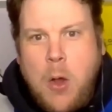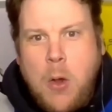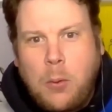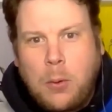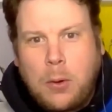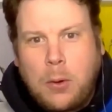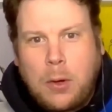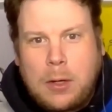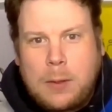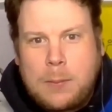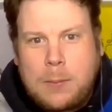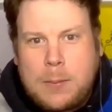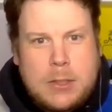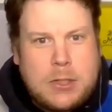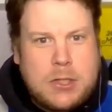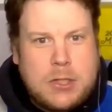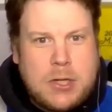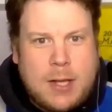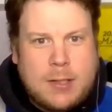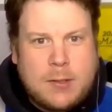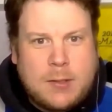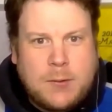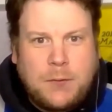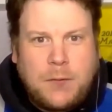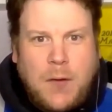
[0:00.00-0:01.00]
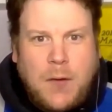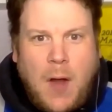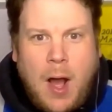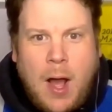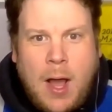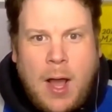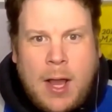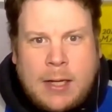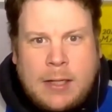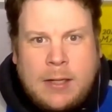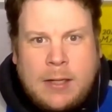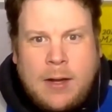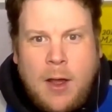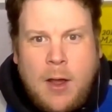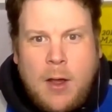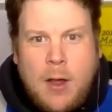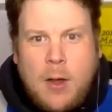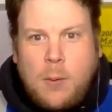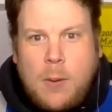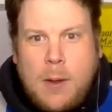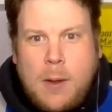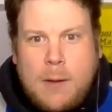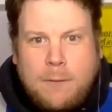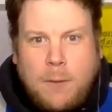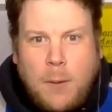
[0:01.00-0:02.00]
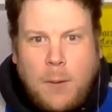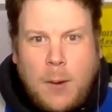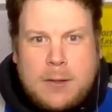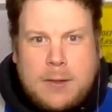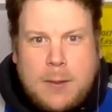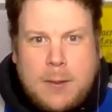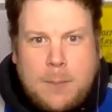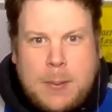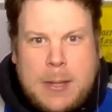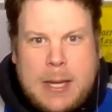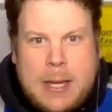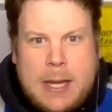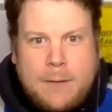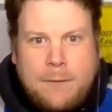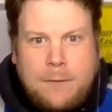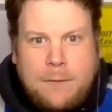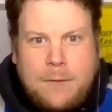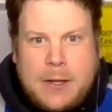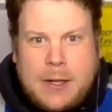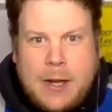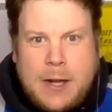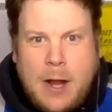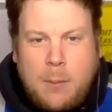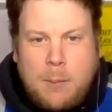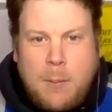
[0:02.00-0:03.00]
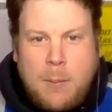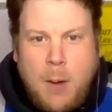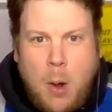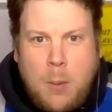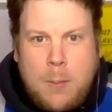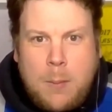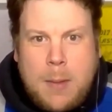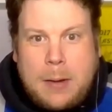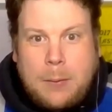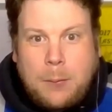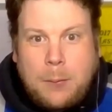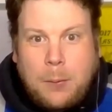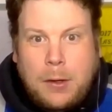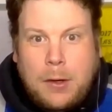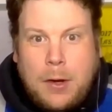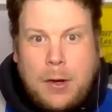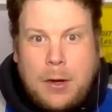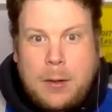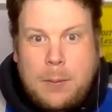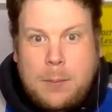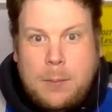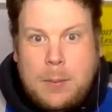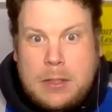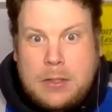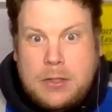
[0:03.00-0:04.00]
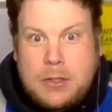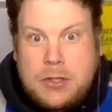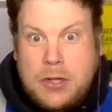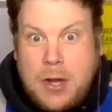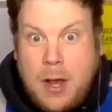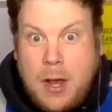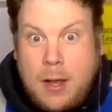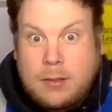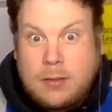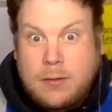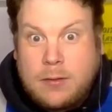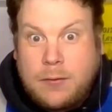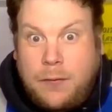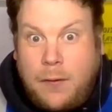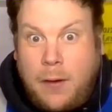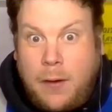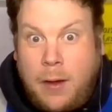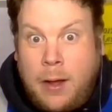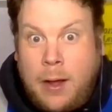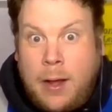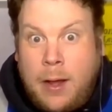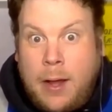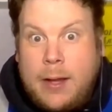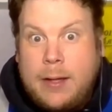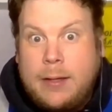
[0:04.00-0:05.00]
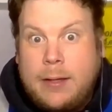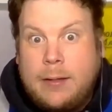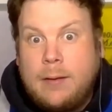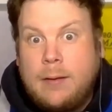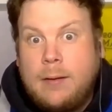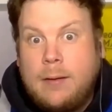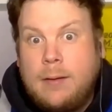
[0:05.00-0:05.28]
We're going to be just fine. We avoid the peak Finau moment. We're going to be just fine.